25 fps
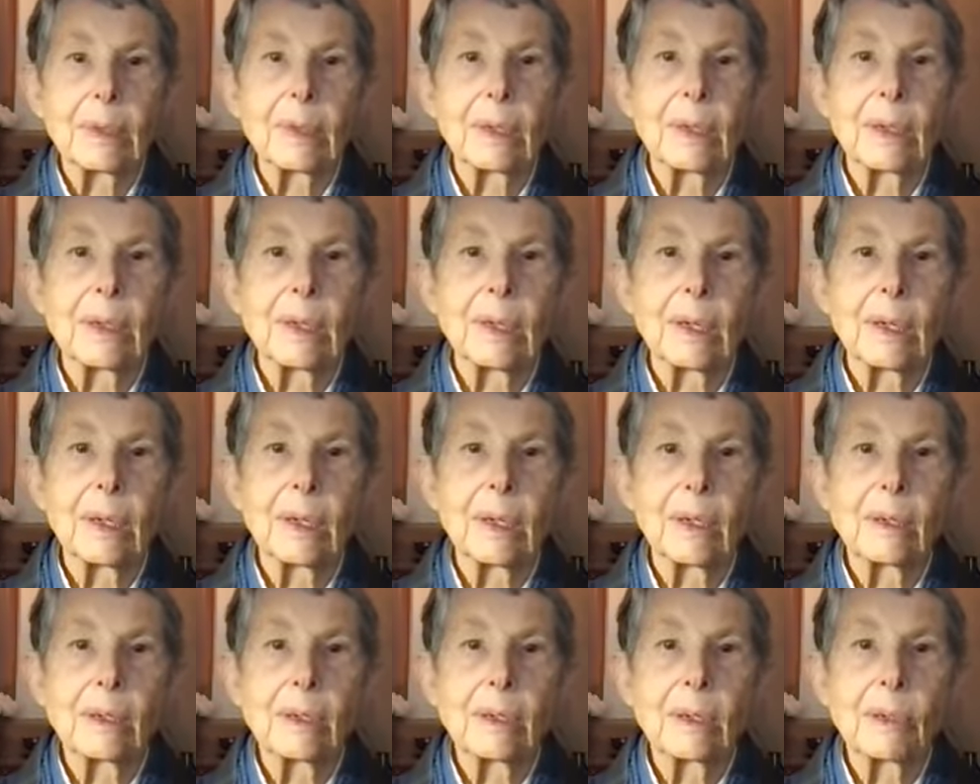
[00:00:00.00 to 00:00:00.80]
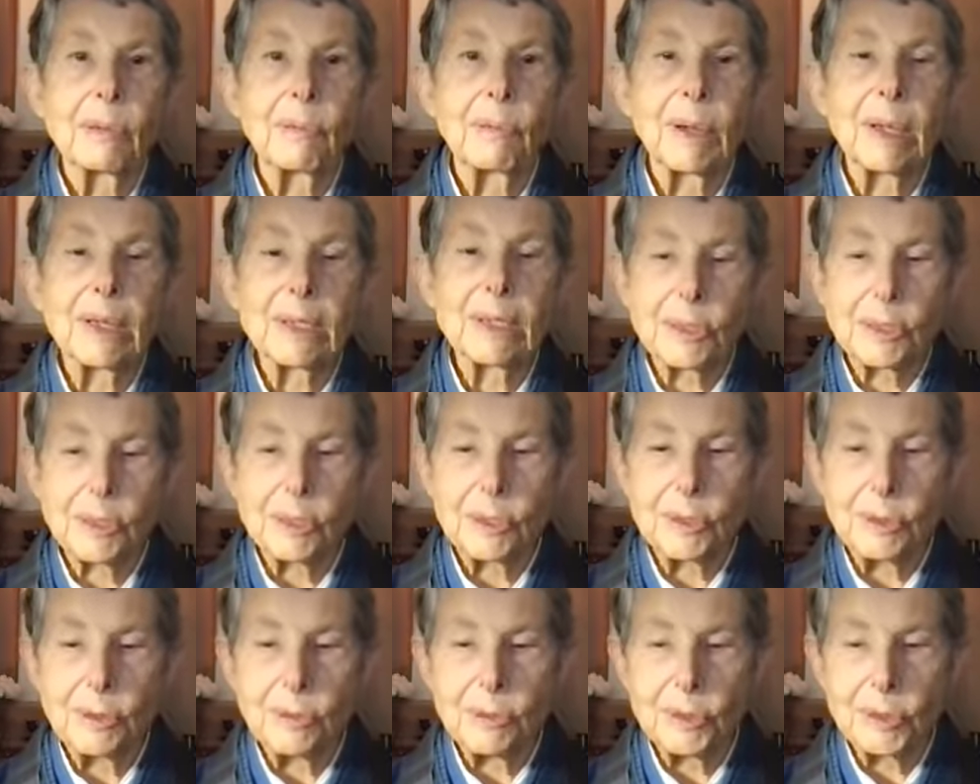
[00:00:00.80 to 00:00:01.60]
went
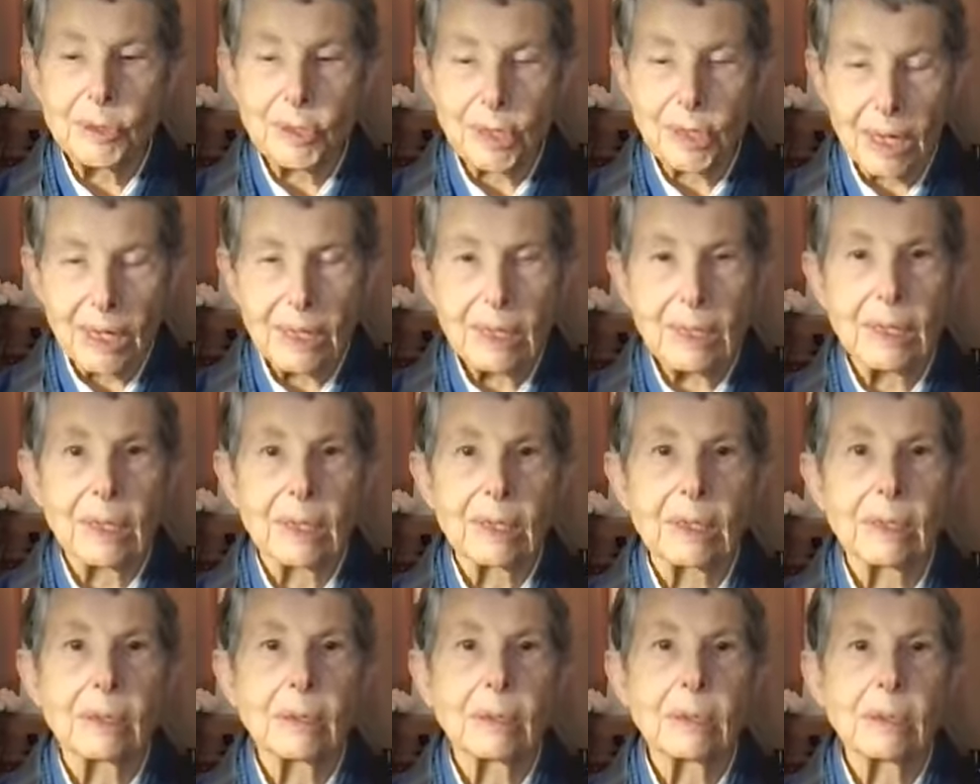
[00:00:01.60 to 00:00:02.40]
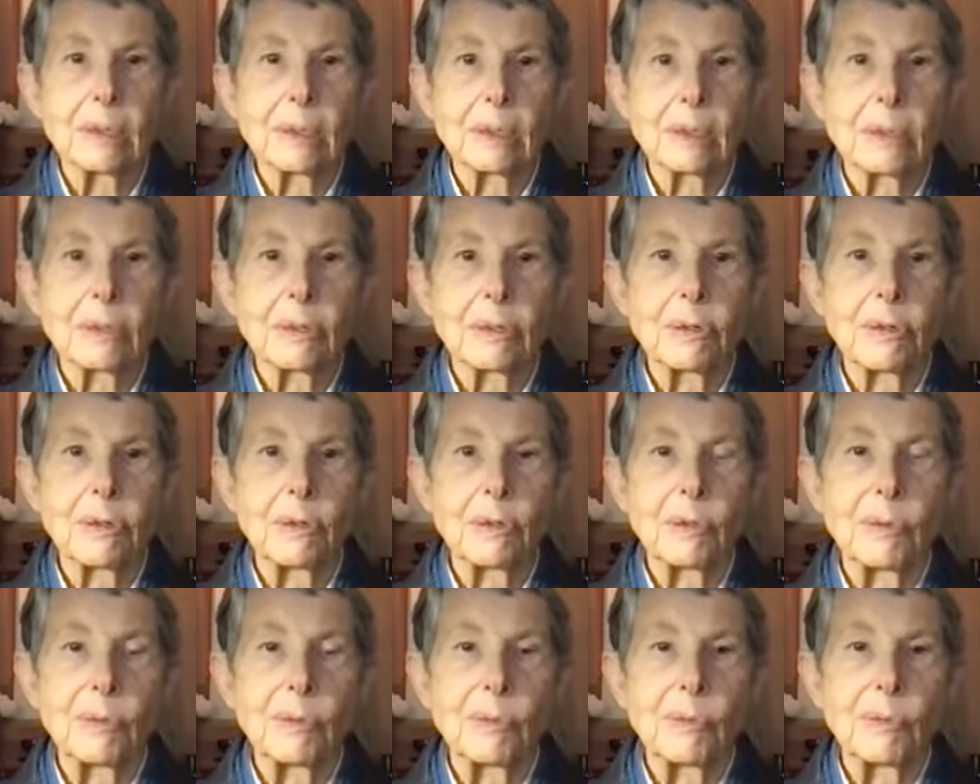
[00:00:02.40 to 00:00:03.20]
to China
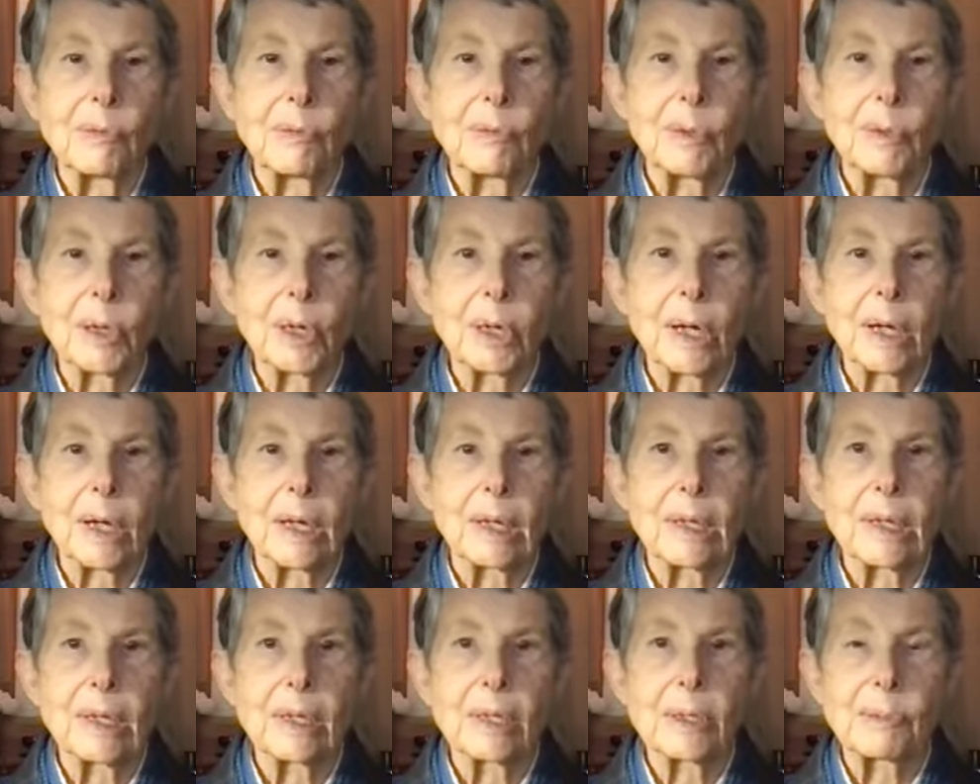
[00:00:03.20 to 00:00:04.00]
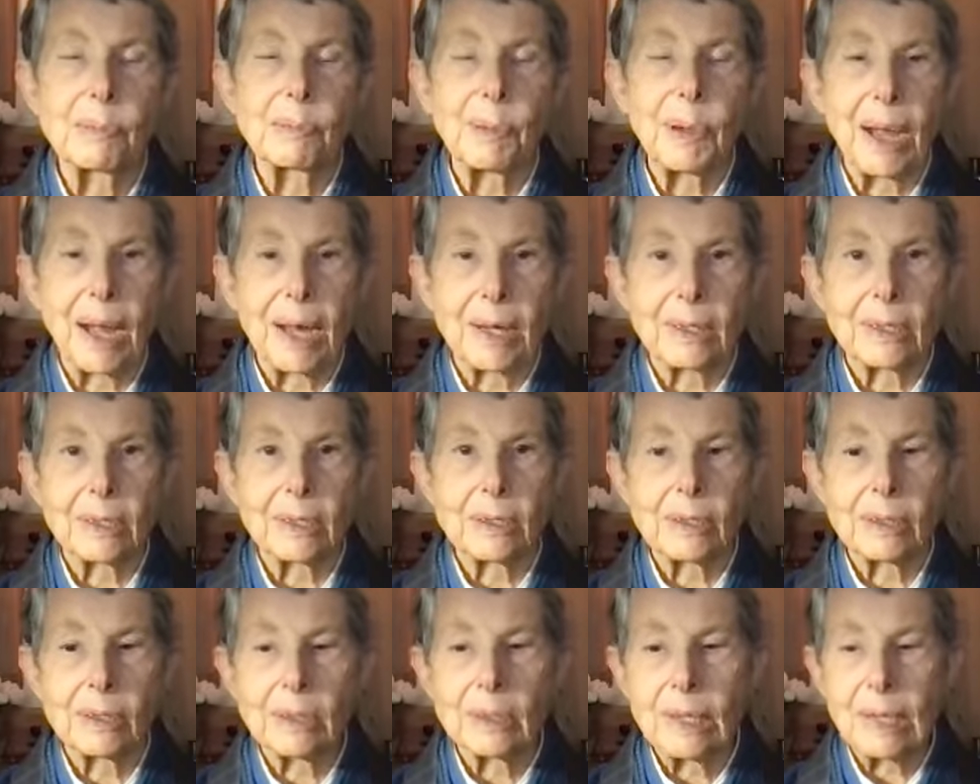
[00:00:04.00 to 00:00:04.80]
to work on his
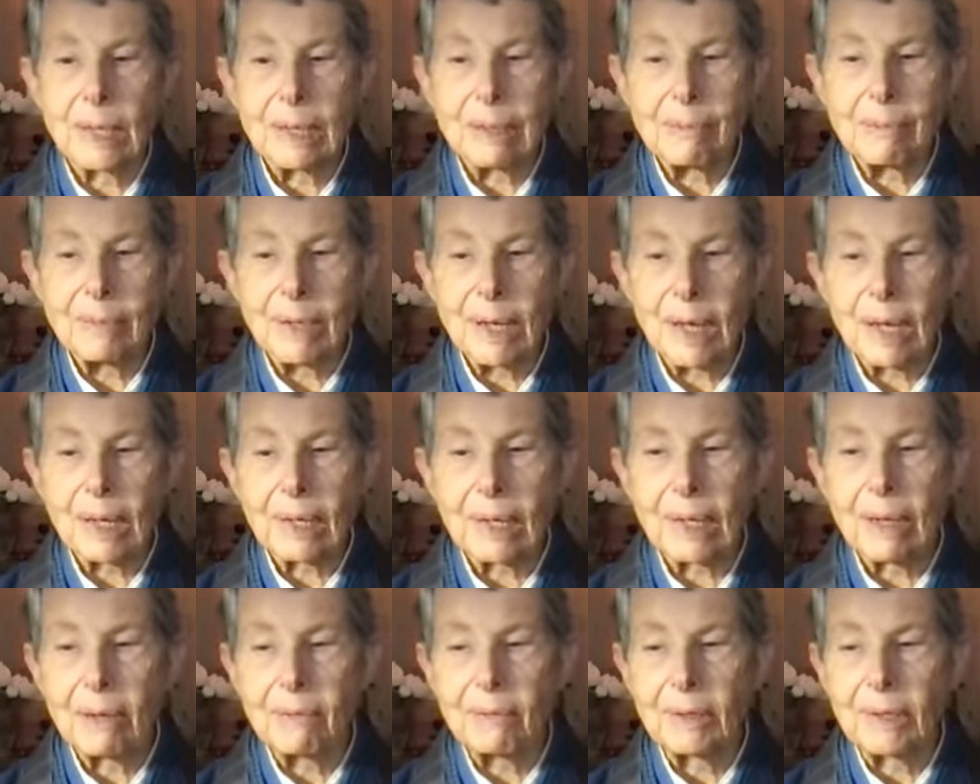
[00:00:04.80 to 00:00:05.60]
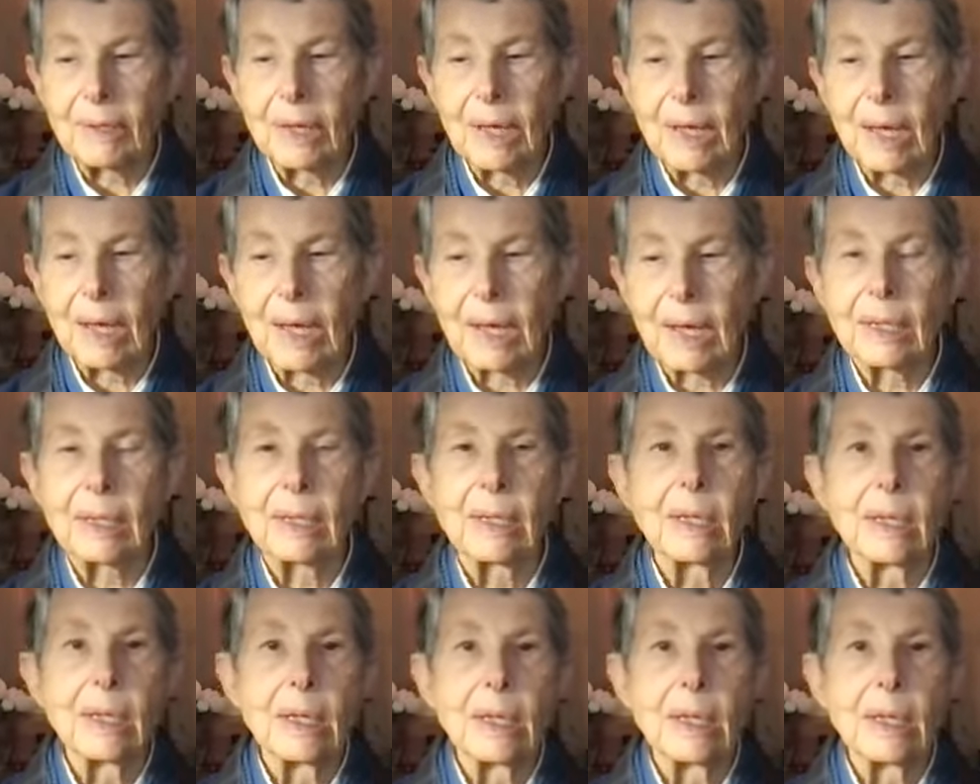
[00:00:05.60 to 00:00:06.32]
practice and came back having had